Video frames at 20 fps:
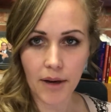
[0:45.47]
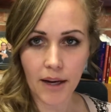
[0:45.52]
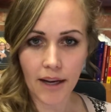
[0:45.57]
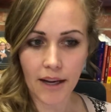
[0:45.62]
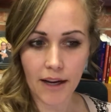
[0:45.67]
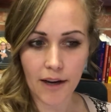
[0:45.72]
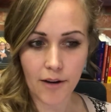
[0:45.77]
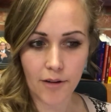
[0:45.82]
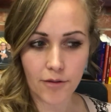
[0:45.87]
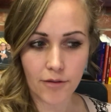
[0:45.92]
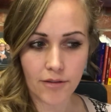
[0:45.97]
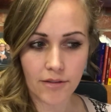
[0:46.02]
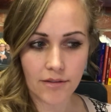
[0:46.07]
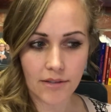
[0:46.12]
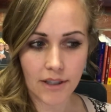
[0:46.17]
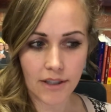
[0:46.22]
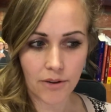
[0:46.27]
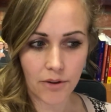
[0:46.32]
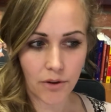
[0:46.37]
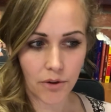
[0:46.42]
I have,
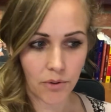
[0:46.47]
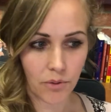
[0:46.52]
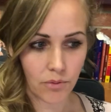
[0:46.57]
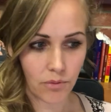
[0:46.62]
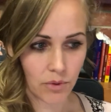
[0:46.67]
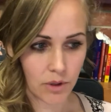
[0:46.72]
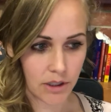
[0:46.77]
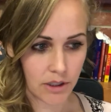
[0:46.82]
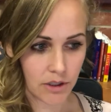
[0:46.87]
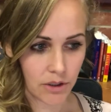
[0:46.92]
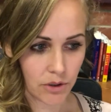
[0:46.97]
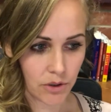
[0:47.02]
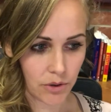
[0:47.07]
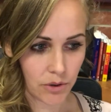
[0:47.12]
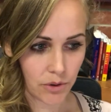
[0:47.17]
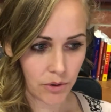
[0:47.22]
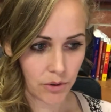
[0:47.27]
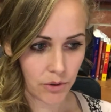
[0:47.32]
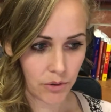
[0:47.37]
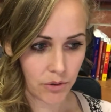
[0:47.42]
I don't know, one,
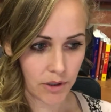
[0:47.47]
two,